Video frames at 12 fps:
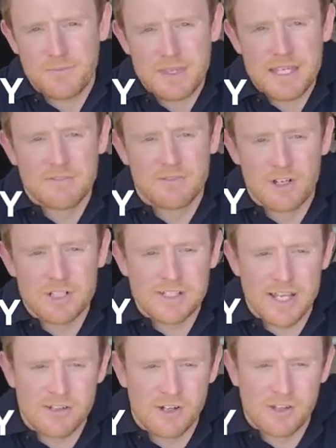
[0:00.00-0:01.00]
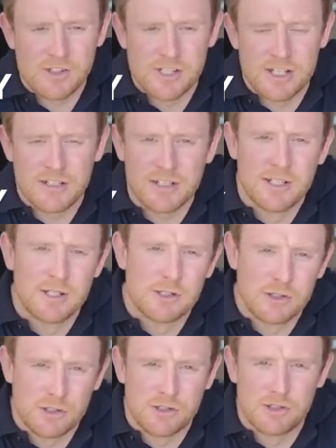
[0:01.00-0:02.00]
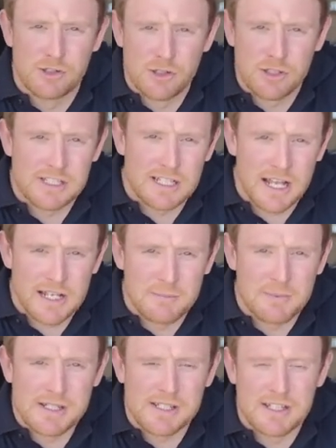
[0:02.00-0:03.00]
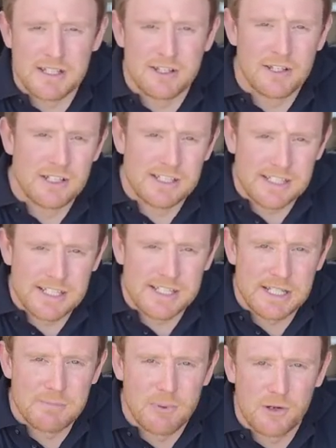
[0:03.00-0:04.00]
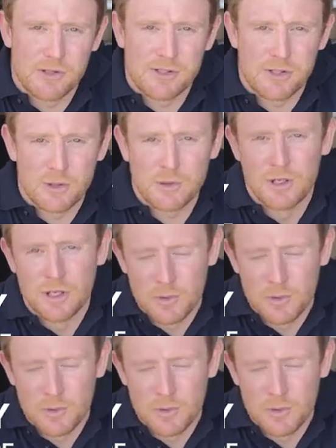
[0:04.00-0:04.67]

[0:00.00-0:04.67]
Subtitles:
inverter technology, just slightly beating the 16.2.